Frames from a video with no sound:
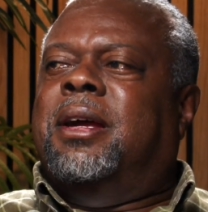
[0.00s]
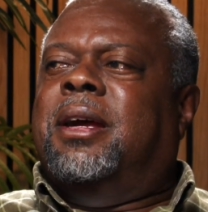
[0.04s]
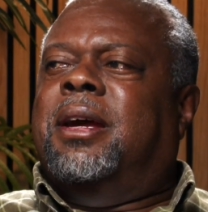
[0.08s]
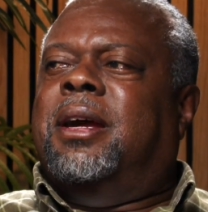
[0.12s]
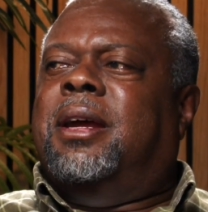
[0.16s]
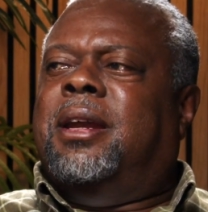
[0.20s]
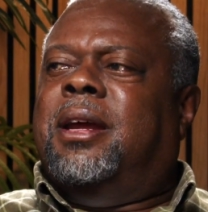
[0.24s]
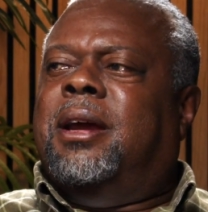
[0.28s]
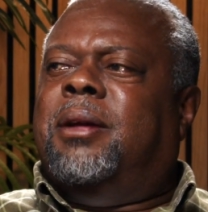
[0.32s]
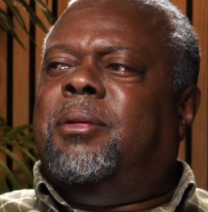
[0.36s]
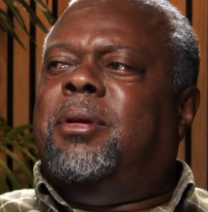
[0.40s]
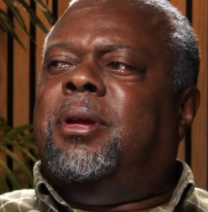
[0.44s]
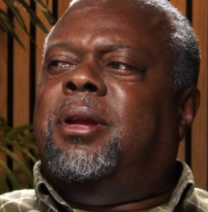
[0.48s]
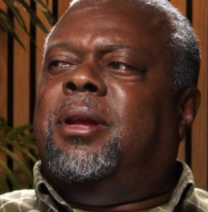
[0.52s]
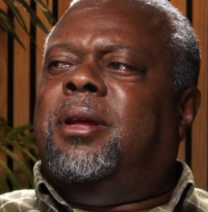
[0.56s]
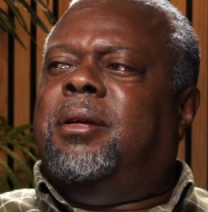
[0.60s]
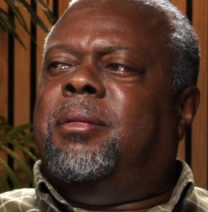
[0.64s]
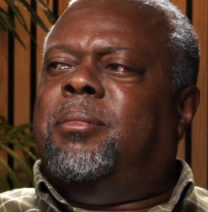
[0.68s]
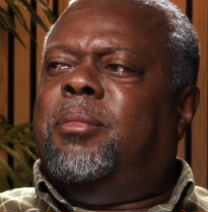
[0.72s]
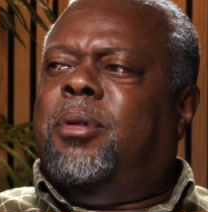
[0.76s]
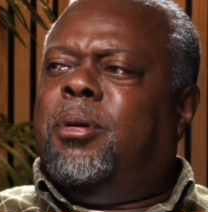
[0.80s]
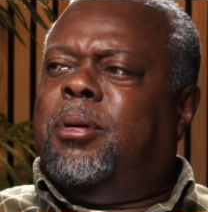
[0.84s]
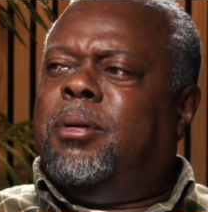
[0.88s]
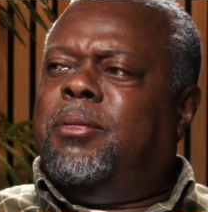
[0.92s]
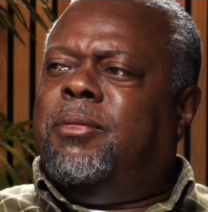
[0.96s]
And that really
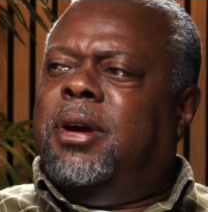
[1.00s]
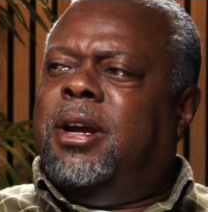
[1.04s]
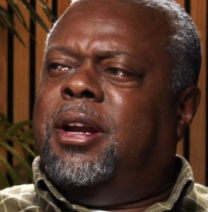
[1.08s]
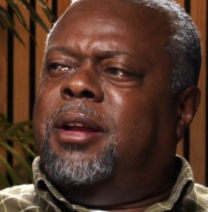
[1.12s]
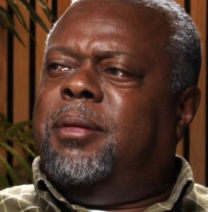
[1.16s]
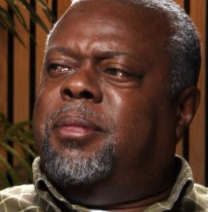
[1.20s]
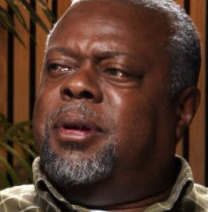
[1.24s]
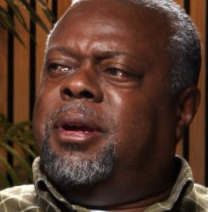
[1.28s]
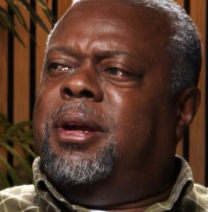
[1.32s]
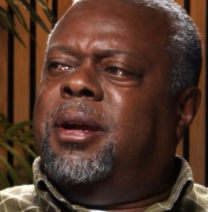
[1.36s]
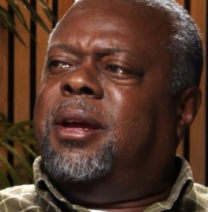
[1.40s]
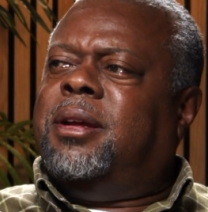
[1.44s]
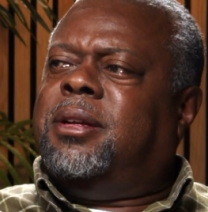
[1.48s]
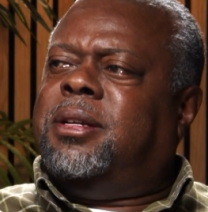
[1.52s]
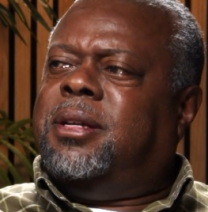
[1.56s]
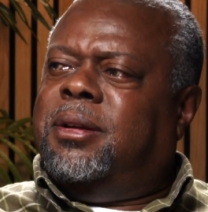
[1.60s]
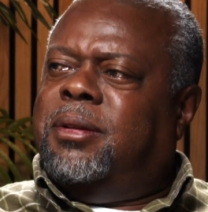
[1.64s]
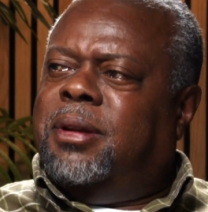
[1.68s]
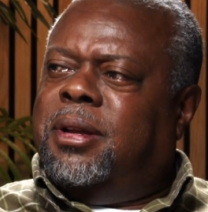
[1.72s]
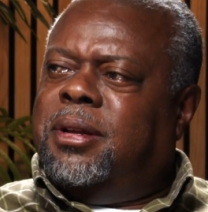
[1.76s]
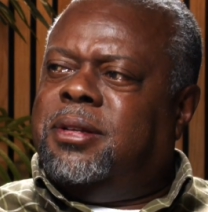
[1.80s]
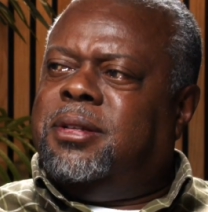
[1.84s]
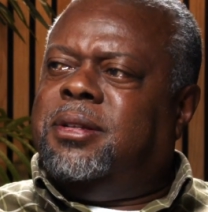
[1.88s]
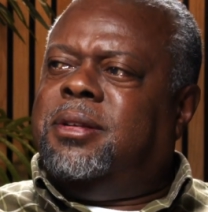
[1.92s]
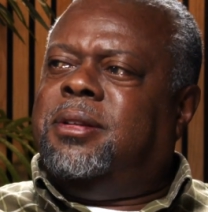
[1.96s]
motivated me. I was like,
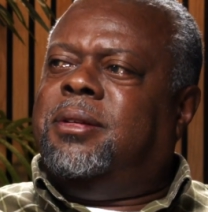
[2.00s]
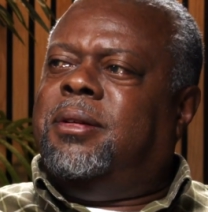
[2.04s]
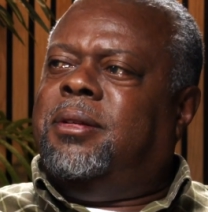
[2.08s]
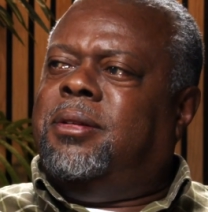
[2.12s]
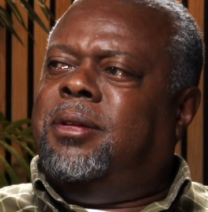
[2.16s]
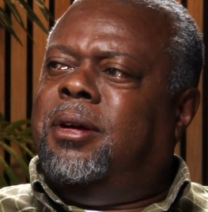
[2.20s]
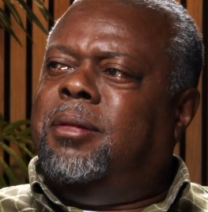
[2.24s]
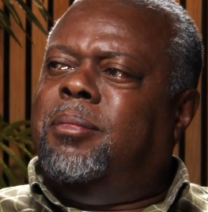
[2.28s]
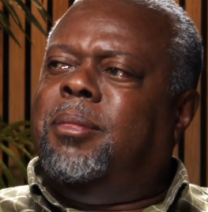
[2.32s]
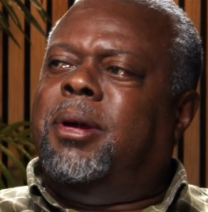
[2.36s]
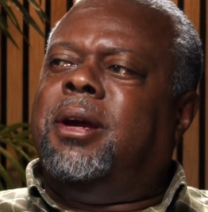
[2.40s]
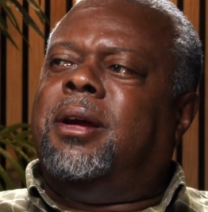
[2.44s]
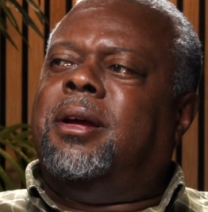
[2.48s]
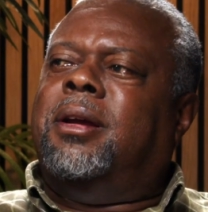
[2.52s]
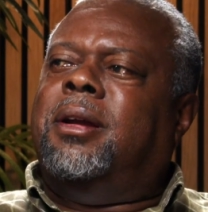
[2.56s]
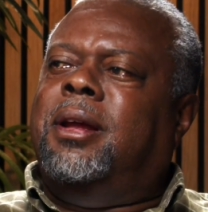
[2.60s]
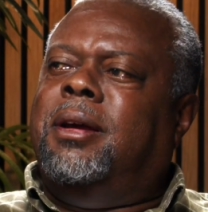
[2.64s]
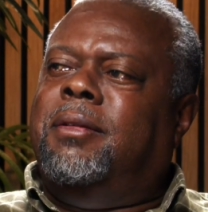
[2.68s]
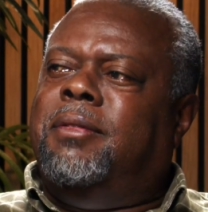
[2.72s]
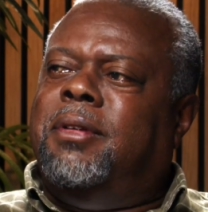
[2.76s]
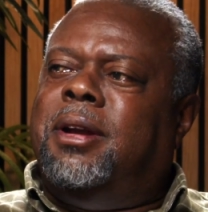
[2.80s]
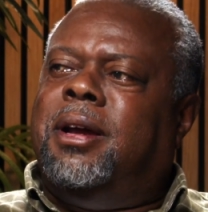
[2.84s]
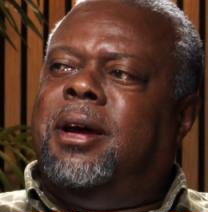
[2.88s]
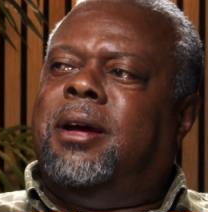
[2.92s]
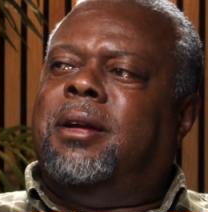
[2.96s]
you can make a
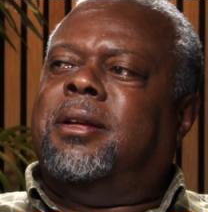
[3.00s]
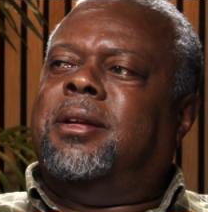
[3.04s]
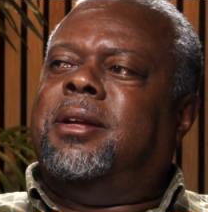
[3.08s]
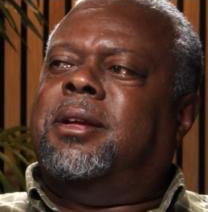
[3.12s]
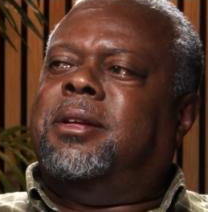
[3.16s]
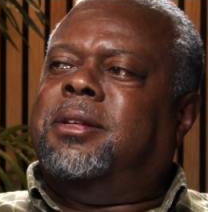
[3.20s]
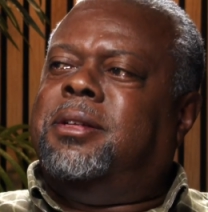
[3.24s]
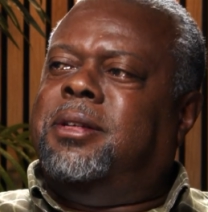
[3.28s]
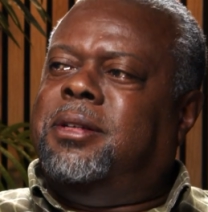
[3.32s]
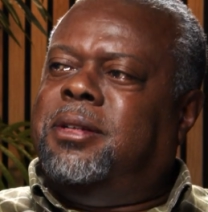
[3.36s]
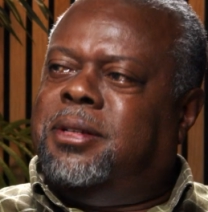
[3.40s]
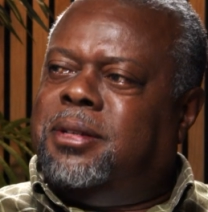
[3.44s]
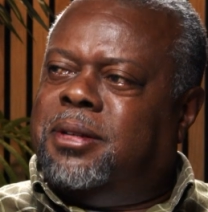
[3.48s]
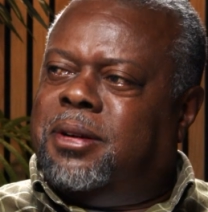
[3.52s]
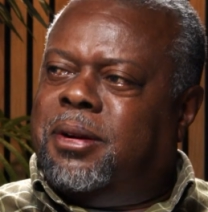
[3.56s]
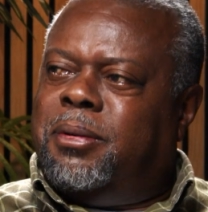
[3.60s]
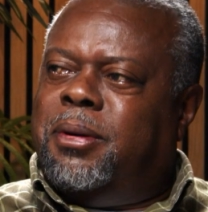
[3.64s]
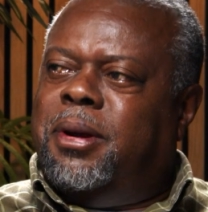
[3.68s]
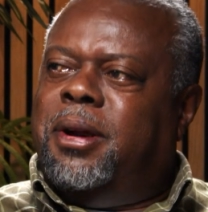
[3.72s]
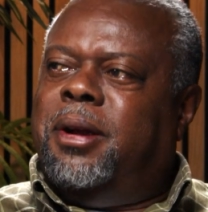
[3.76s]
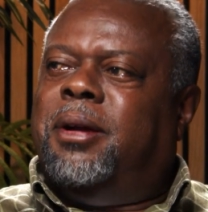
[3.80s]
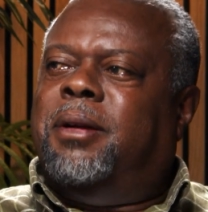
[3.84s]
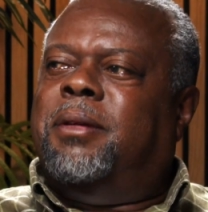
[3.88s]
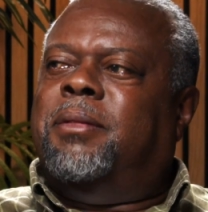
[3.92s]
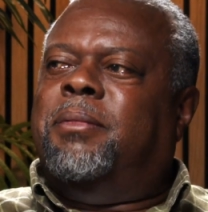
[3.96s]
living out of this. This is a
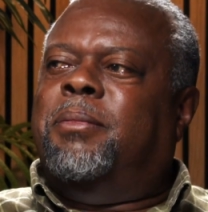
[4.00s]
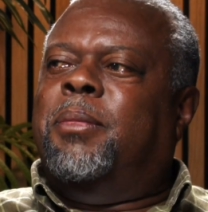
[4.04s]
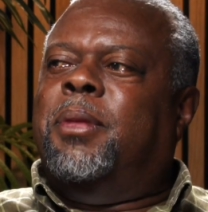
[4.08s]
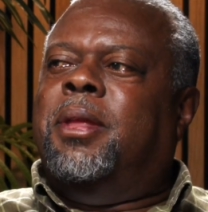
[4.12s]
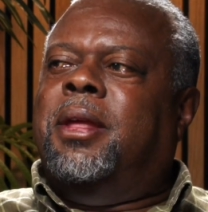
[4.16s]
career.